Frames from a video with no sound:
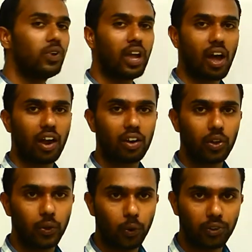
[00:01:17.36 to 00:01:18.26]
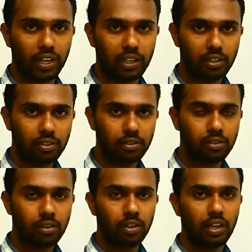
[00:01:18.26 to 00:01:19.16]
we are using
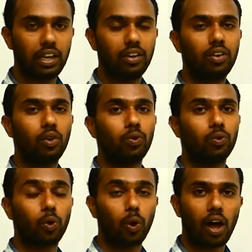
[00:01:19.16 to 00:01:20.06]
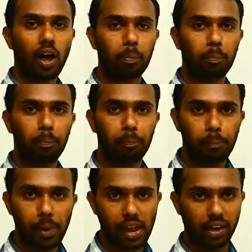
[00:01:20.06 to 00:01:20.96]
in solar
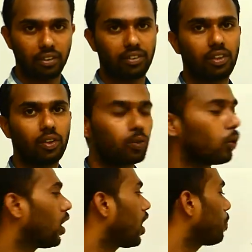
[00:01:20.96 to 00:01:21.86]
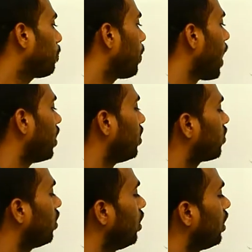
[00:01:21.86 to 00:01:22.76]
planes, solar
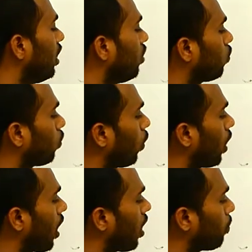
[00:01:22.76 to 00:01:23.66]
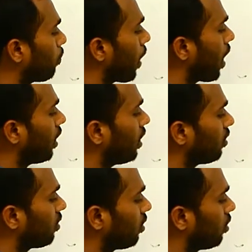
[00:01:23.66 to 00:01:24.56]
panels. In solar
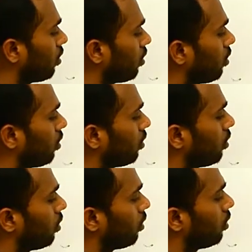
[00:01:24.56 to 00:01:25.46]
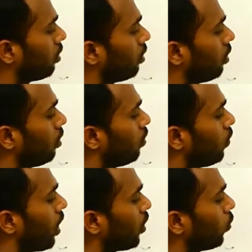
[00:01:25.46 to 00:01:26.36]
panels
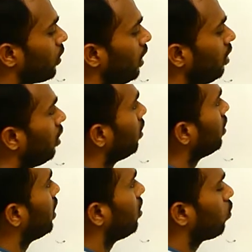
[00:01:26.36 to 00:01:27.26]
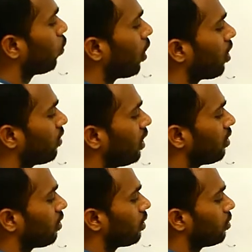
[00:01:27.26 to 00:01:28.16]
we are using these solar
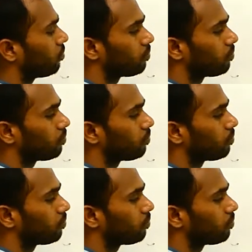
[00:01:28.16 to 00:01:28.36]
cells,